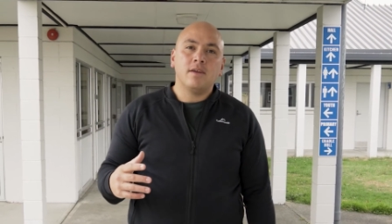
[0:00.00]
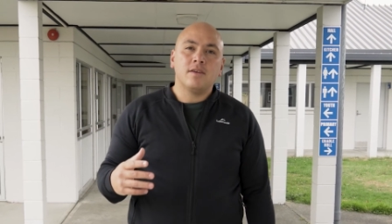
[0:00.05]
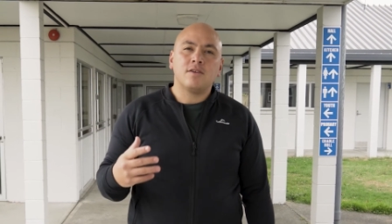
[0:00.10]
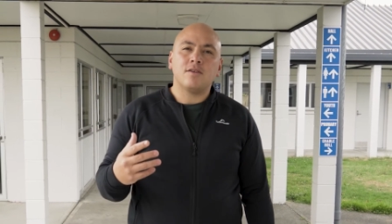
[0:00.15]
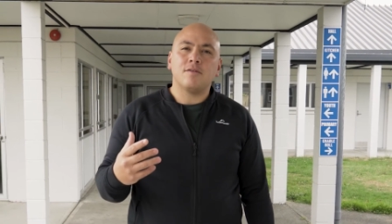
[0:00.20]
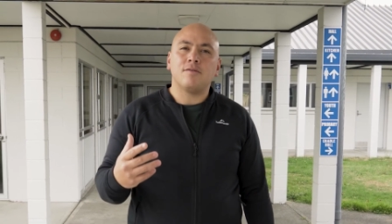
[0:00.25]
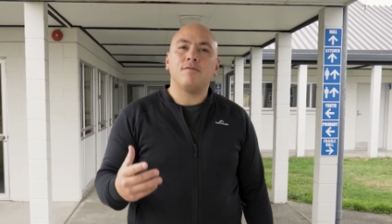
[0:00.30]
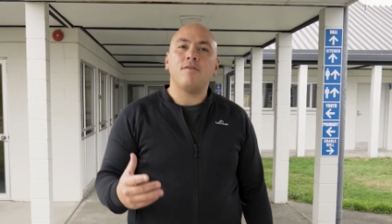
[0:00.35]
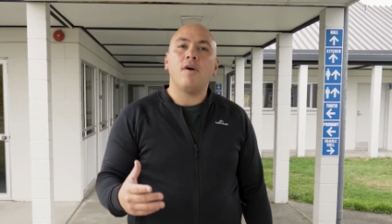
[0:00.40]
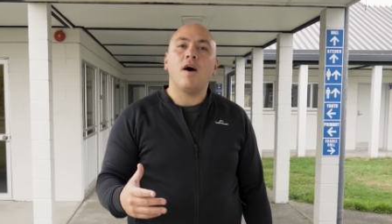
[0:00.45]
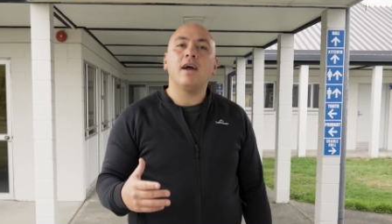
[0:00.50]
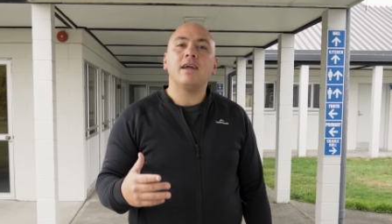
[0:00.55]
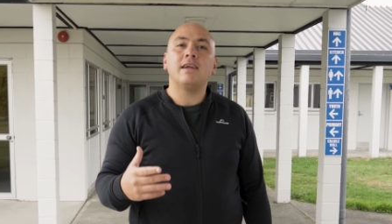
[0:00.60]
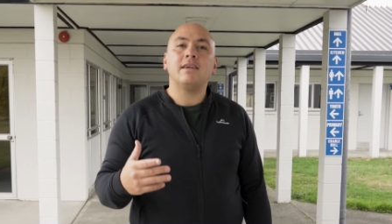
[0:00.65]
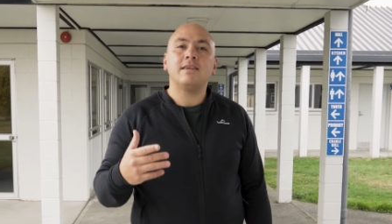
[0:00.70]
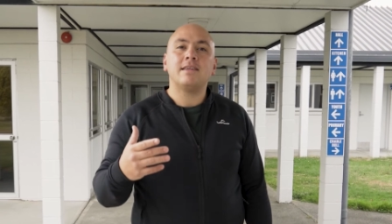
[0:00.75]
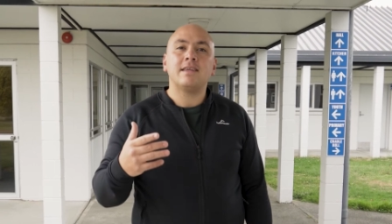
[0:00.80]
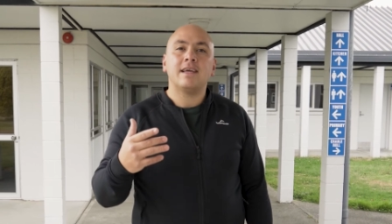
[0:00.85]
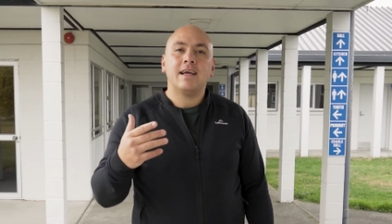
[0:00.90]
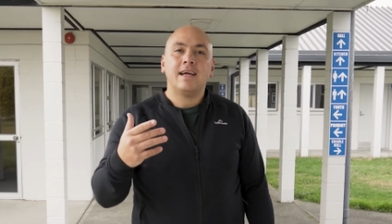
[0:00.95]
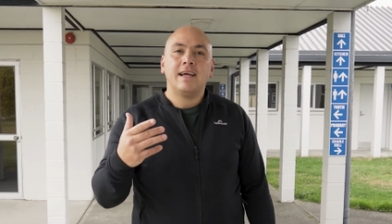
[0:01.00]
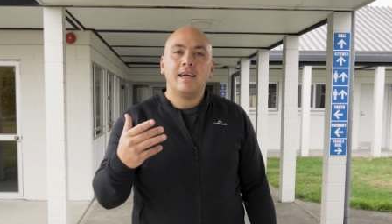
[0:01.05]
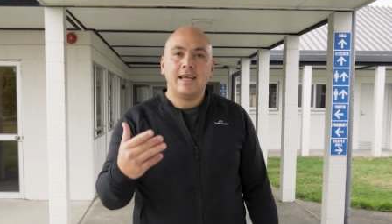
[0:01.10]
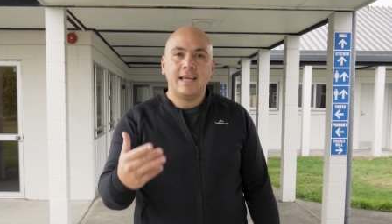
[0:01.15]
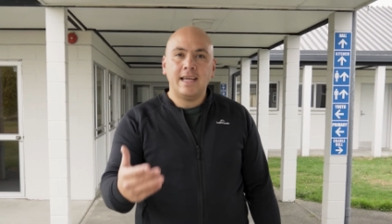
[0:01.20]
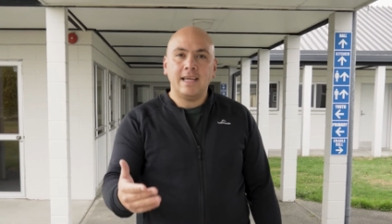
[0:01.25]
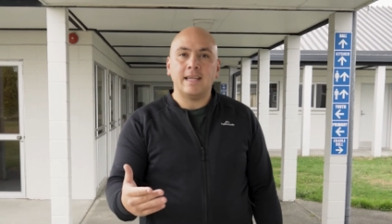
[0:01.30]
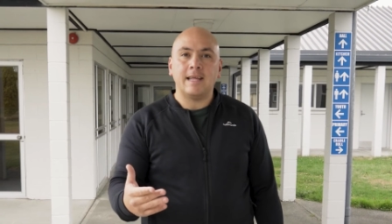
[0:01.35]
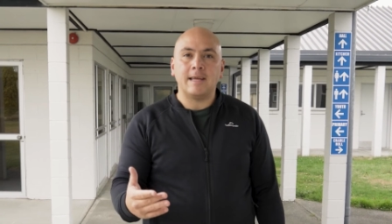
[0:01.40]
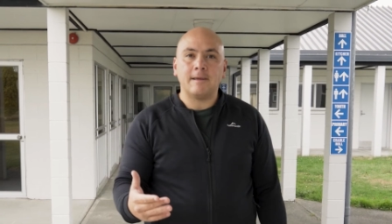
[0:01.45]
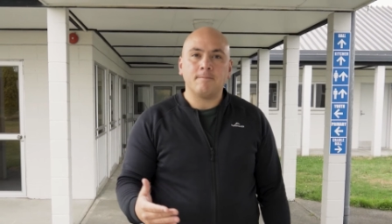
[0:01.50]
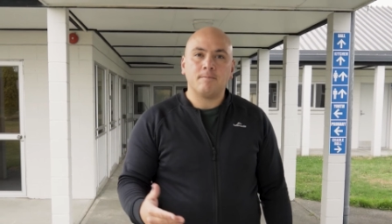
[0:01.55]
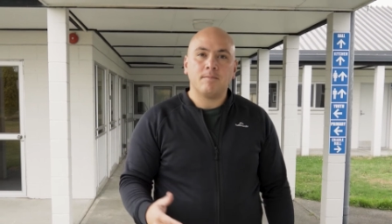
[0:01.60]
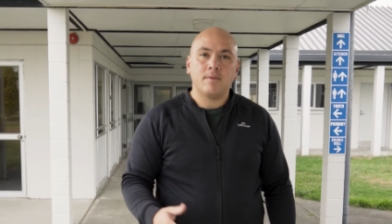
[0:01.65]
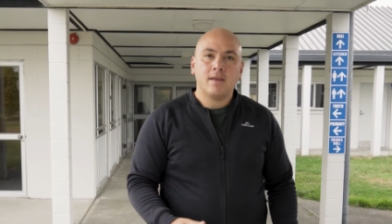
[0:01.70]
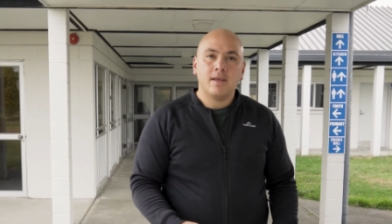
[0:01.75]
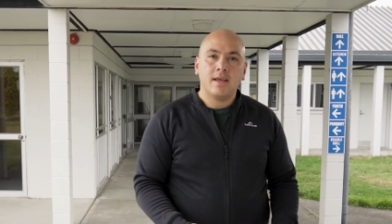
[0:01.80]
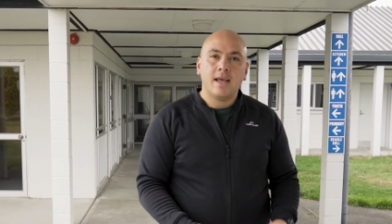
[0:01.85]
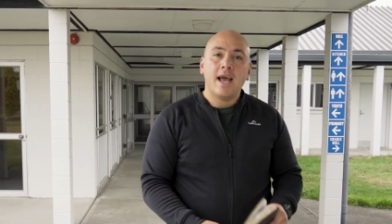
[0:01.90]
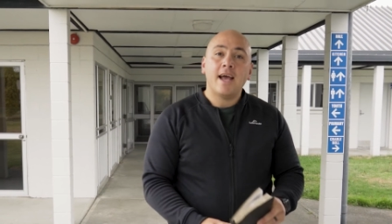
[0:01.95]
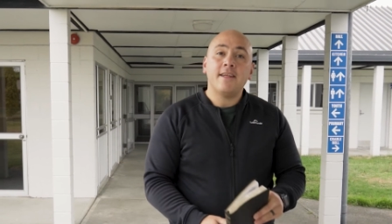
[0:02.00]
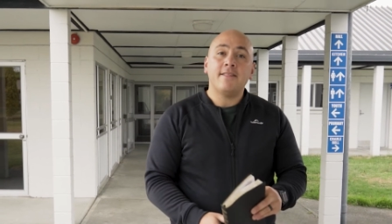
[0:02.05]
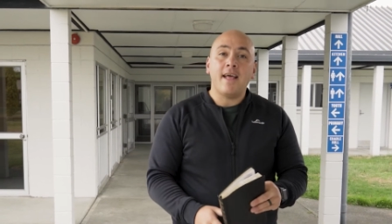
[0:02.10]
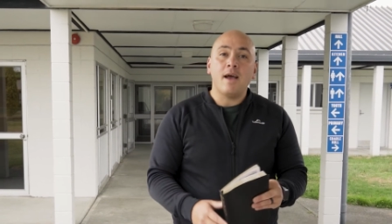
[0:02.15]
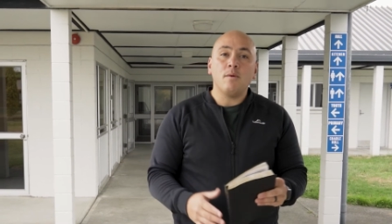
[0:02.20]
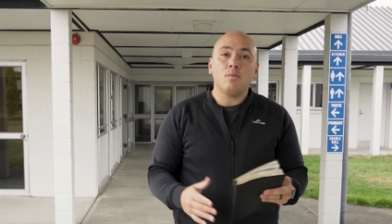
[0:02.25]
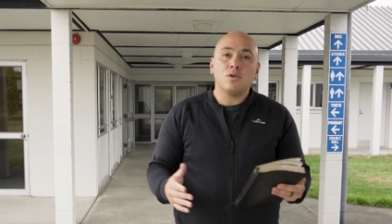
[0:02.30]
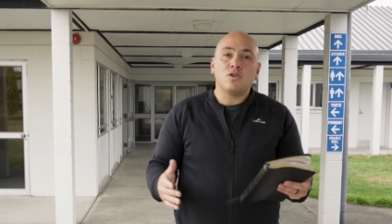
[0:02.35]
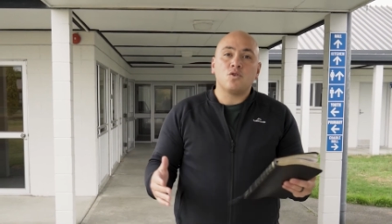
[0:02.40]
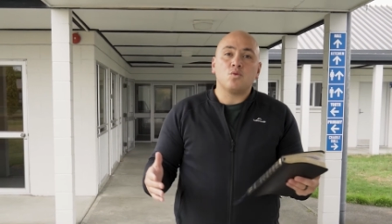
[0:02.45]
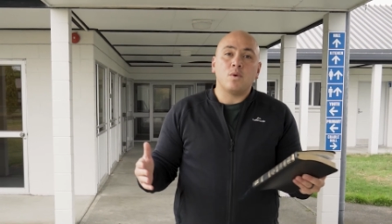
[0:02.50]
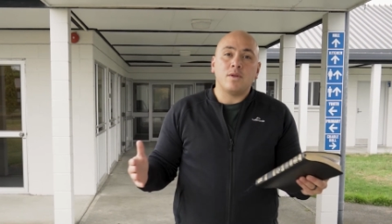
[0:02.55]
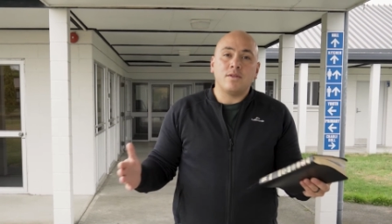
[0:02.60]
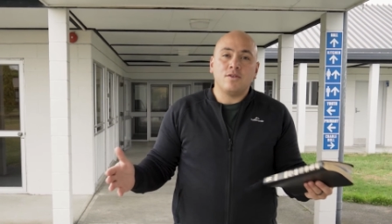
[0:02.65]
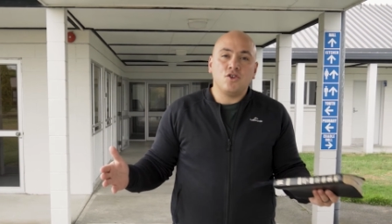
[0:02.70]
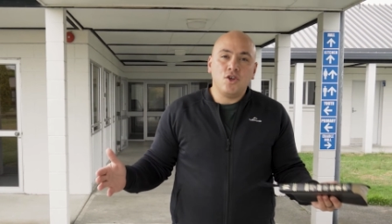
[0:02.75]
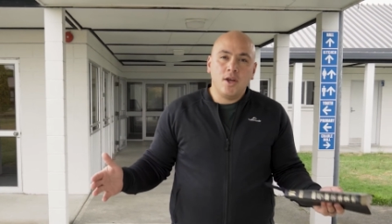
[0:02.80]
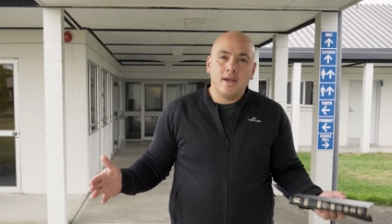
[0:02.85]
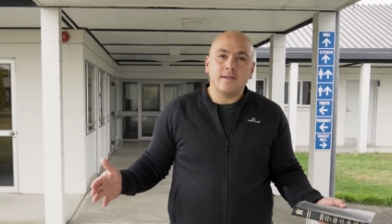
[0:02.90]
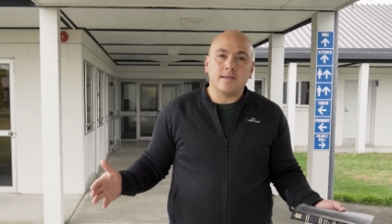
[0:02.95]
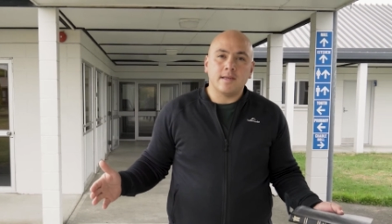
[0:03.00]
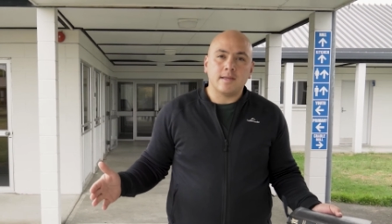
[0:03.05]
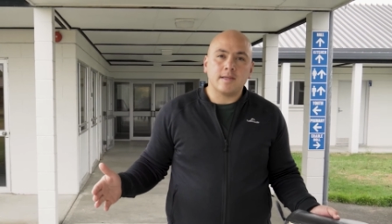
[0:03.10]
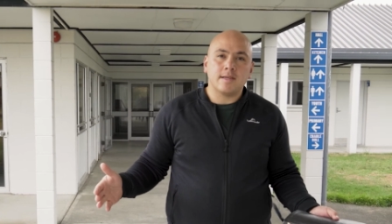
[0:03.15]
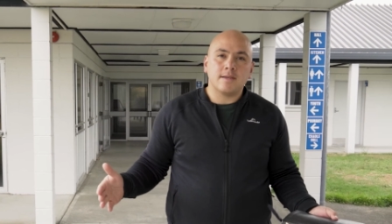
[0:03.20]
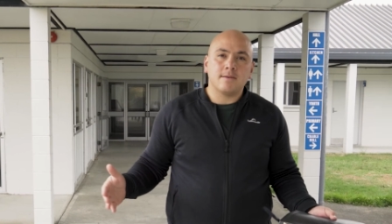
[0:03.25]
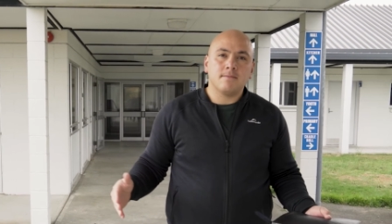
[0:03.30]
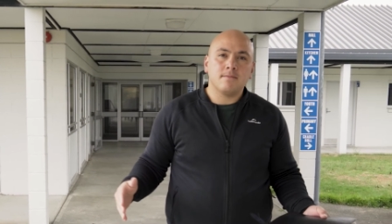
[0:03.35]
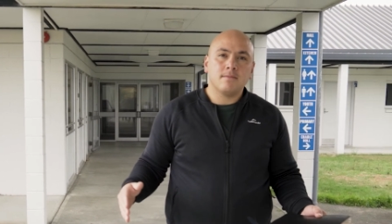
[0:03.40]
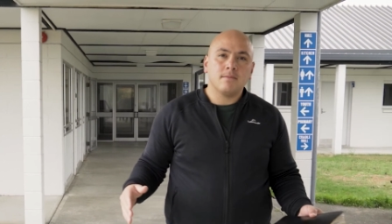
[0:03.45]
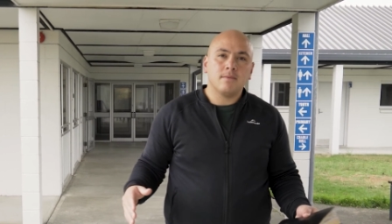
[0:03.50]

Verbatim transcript: to find healing, and that was with Jesus.